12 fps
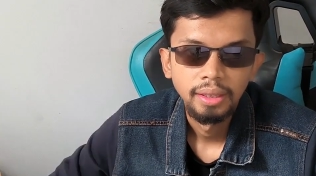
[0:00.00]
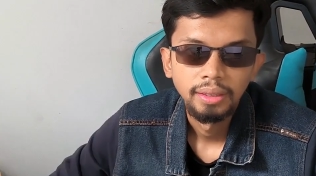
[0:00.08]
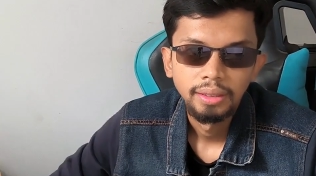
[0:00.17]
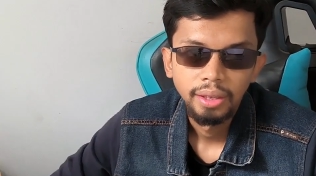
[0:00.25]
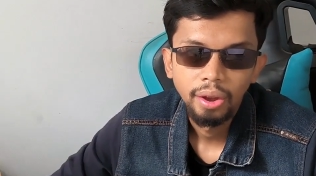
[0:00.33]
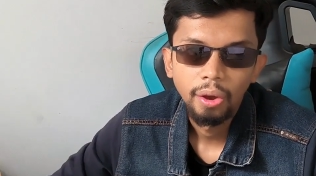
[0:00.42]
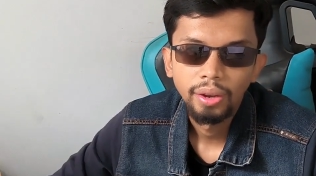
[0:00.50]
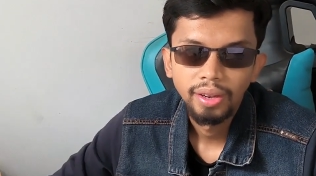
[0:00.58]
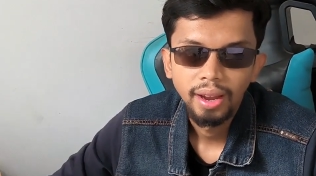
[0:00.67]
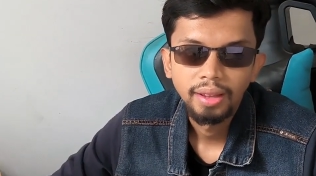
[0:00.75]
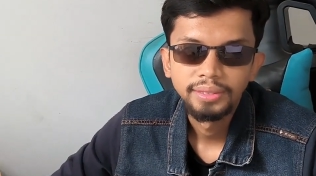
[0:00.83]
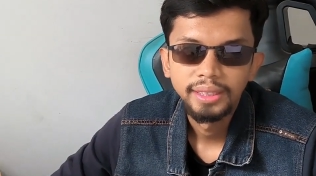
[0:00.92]
the oil
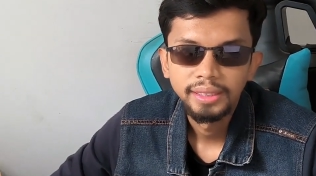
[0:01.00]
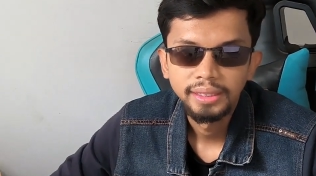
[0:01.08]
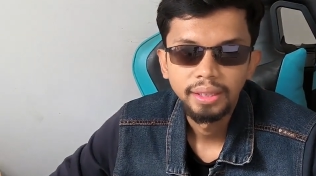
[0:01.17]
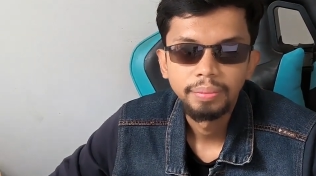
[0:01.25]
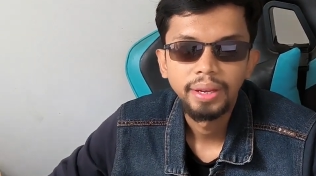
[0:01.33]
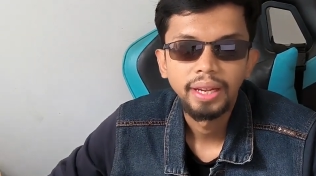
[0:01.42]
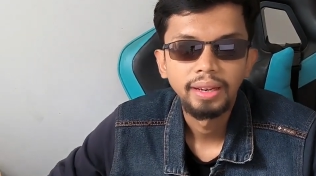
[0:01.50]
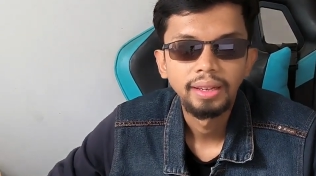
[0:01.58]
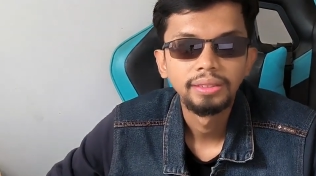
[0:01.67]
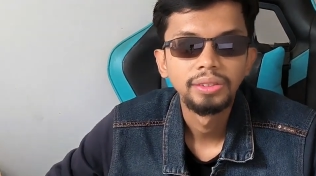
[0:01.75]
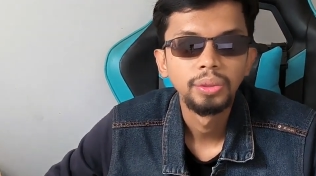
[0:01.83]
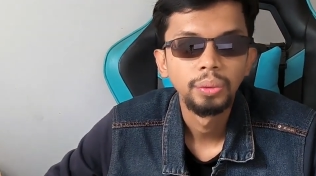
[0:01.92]
life system can
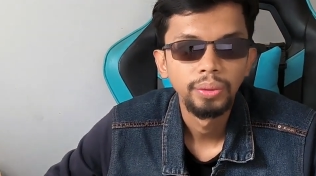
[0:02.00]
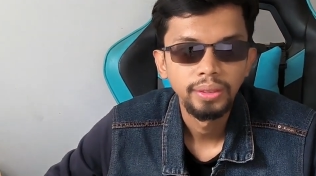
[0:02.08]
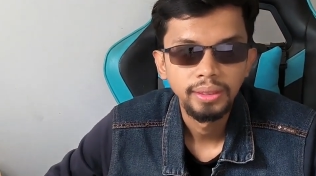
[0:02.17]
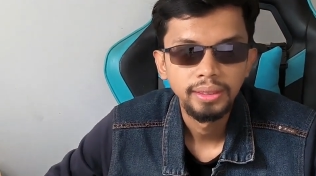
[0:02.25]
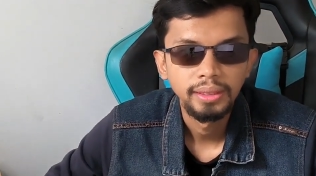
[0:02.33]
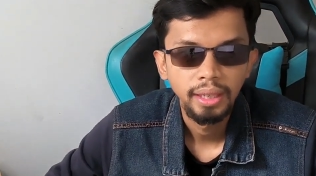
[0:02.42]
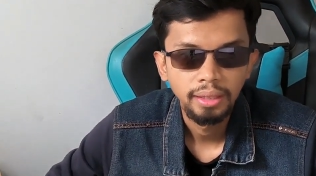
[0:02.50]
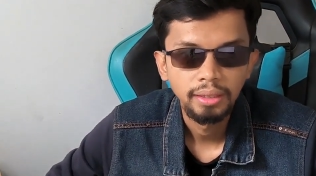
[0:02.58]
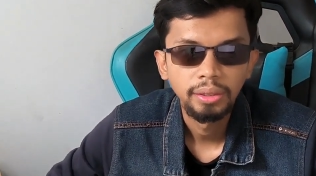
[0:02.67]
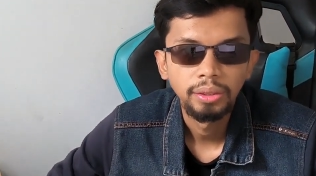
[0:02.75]
also be reset